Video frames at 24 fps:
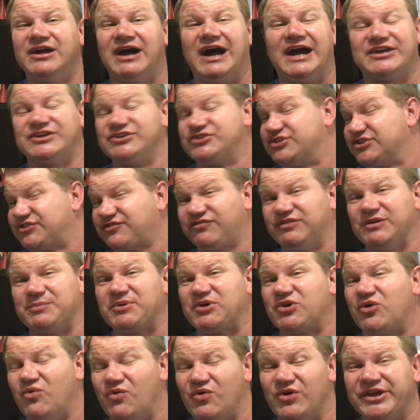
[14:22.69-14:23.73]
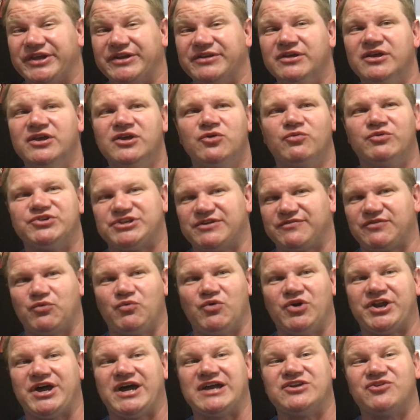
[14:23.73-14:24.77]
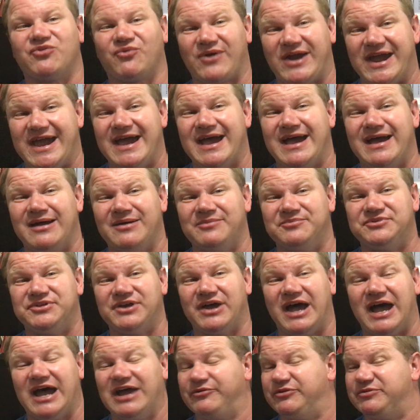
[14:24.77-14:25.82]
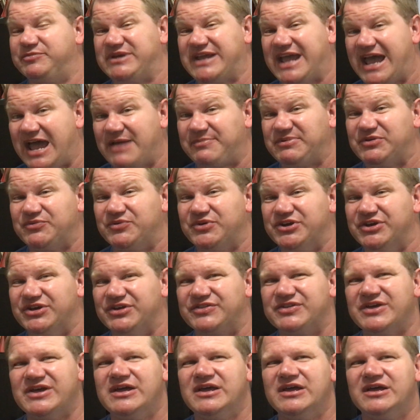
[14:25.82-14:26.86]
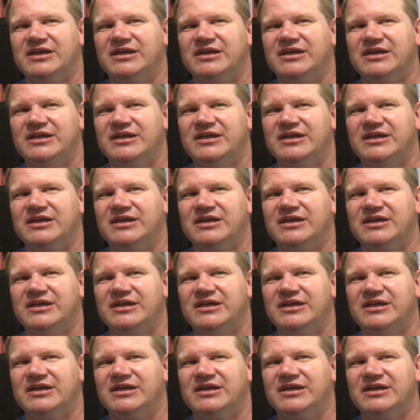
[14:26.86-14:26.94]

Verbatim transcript: I could just flip a coin. Whichever one I grabbed, I would be happy with.